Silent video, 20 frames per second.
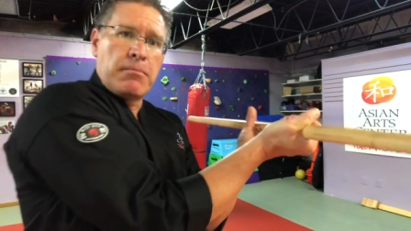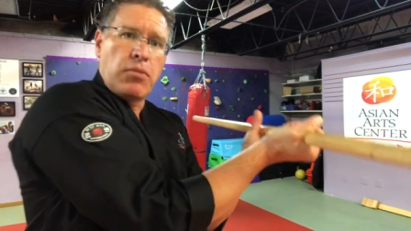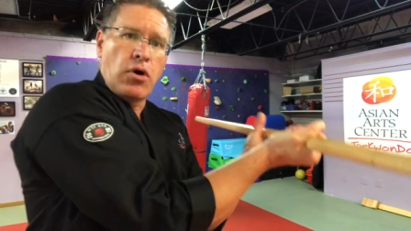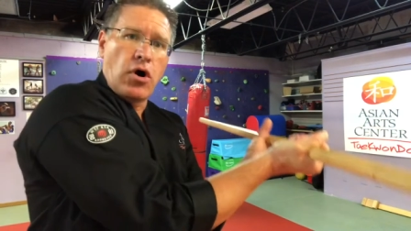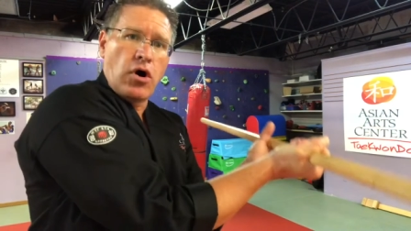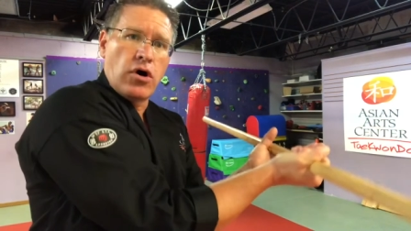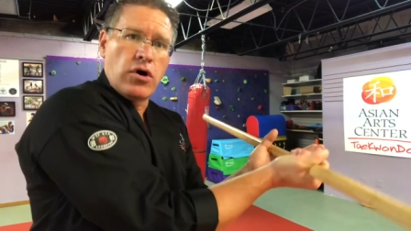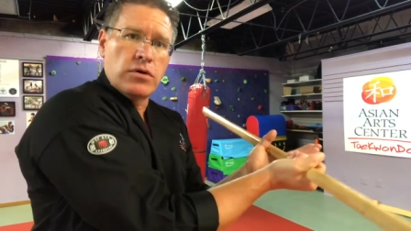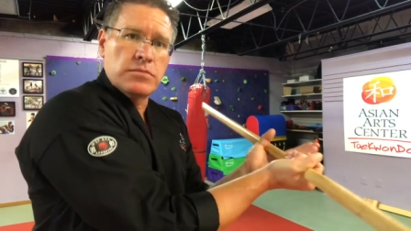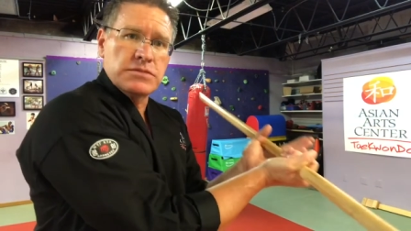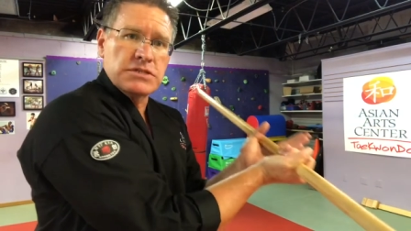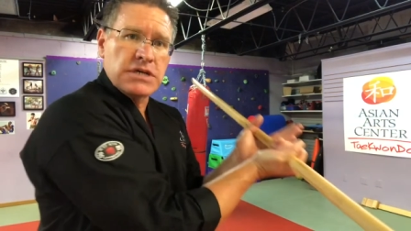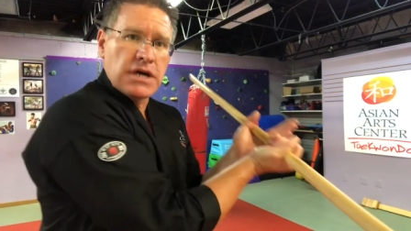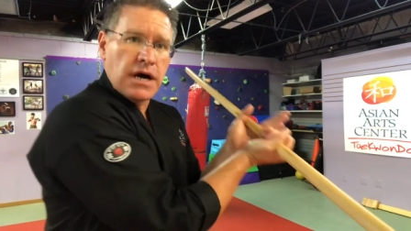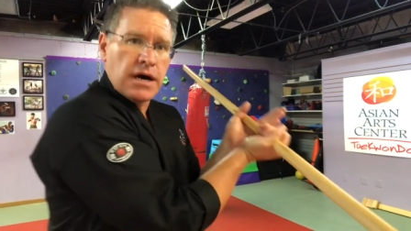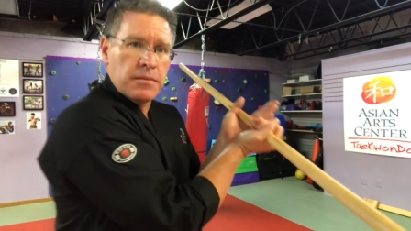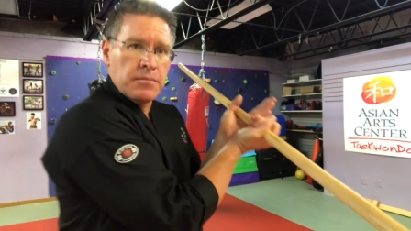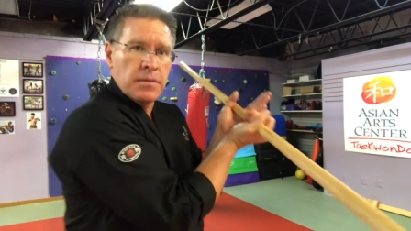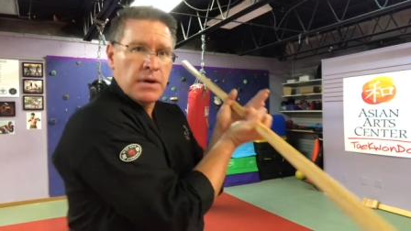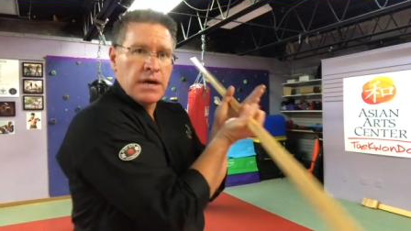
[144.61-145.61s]
palms
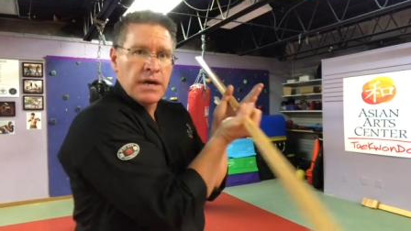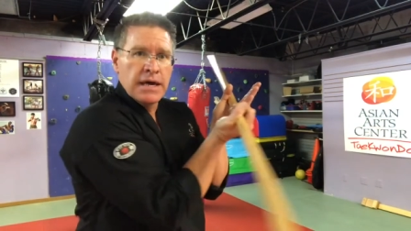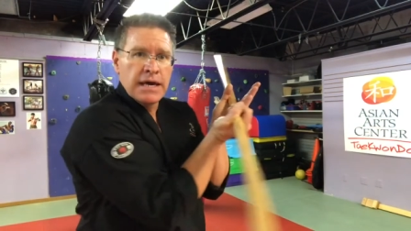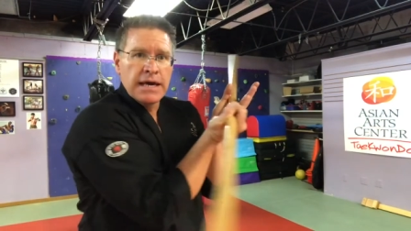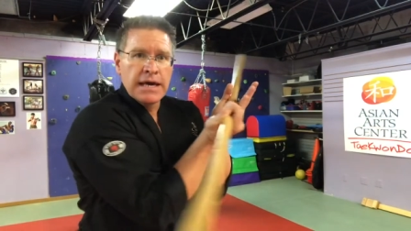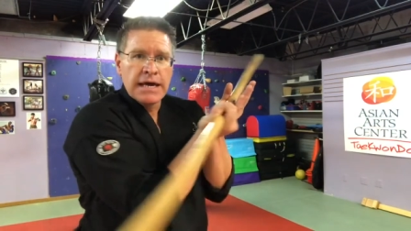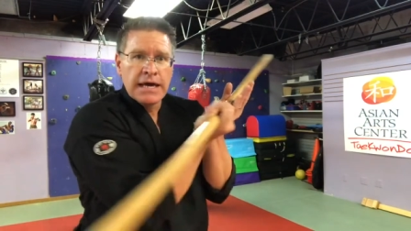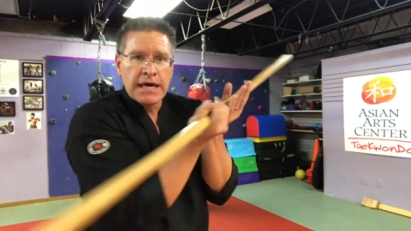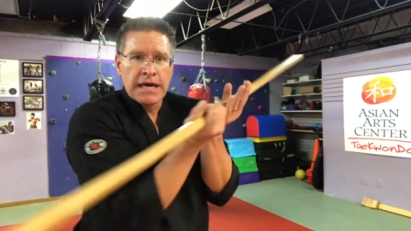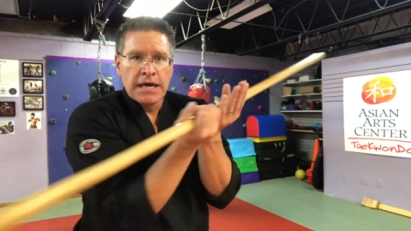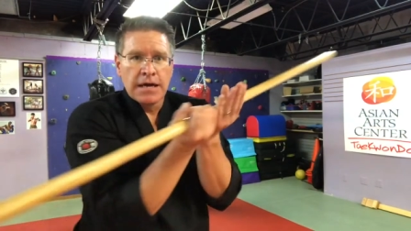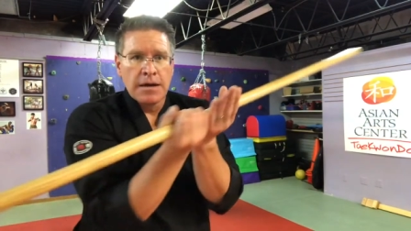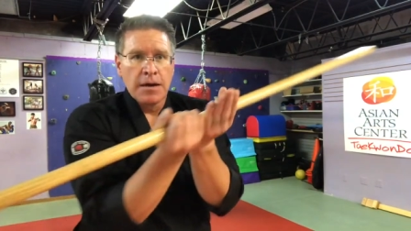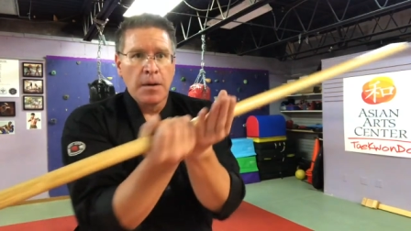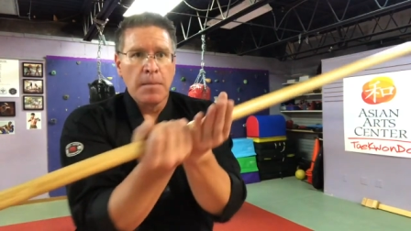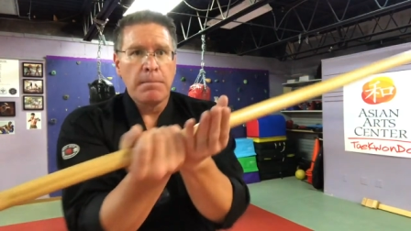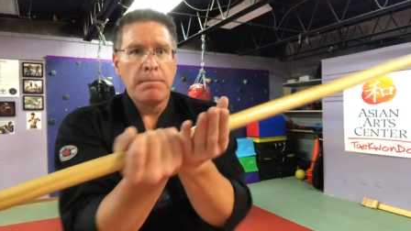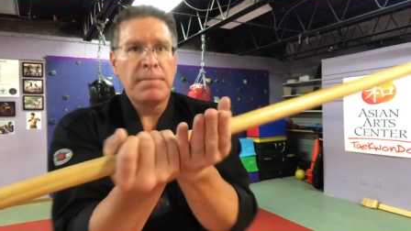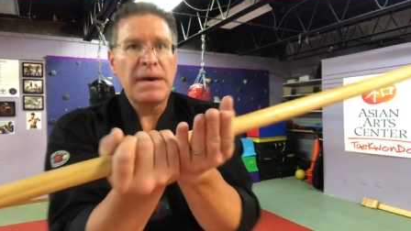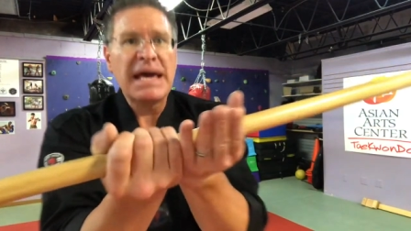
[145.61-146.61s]
come
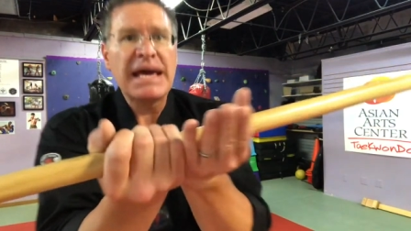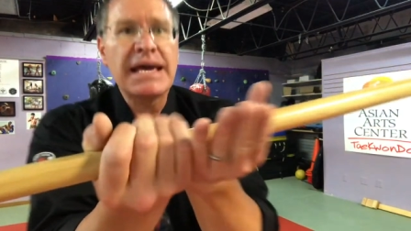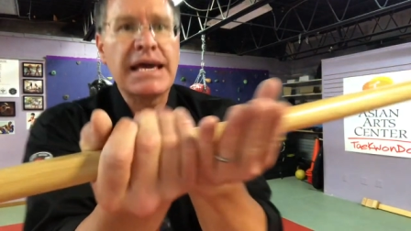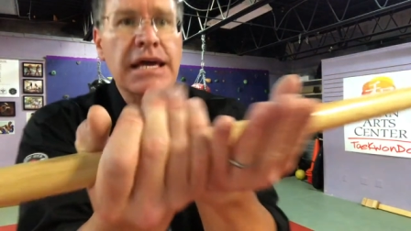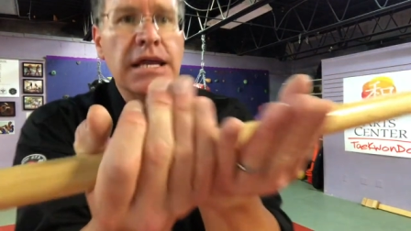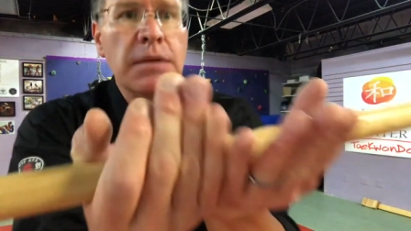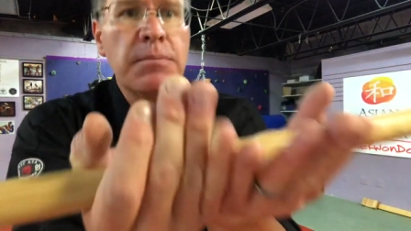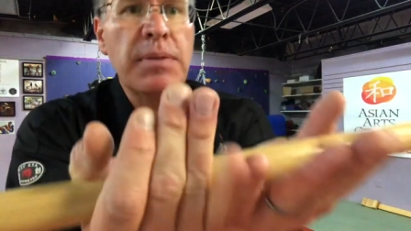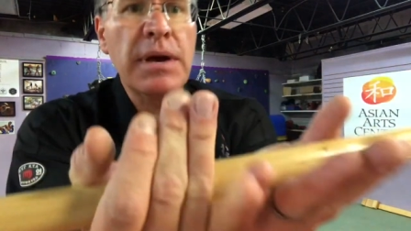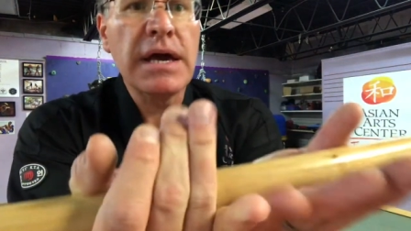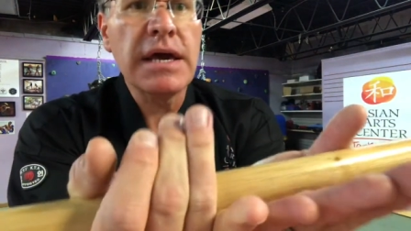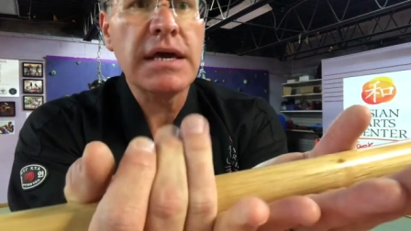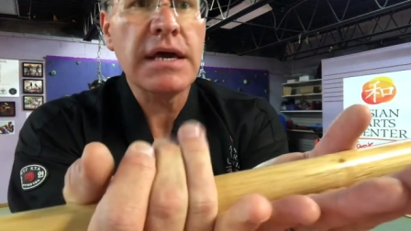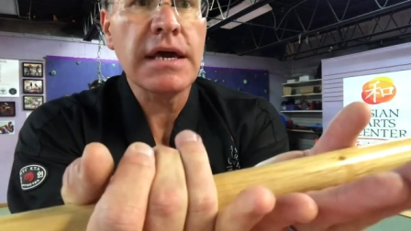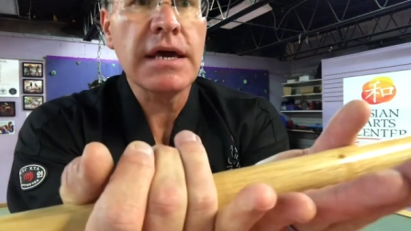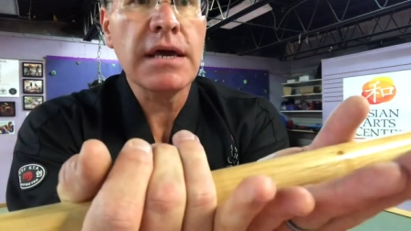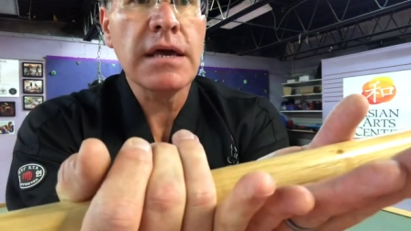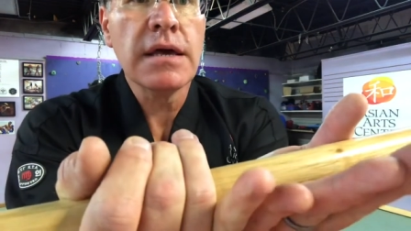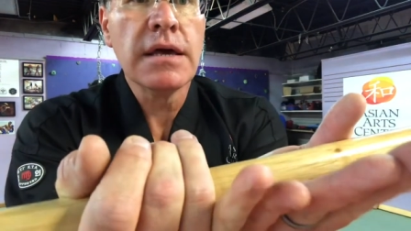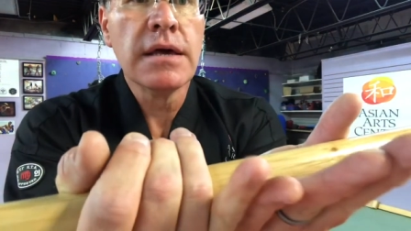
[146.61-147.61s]
pinky to
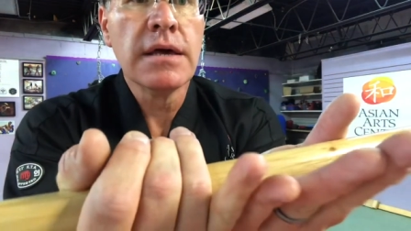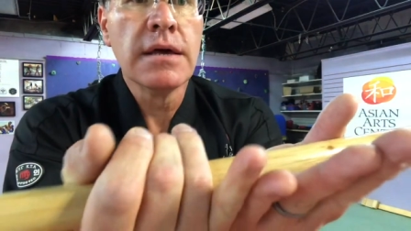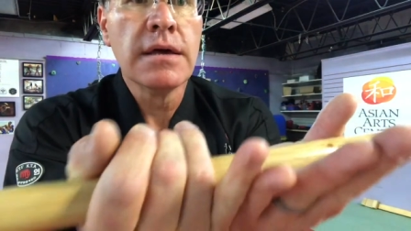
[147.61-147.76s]
pinky.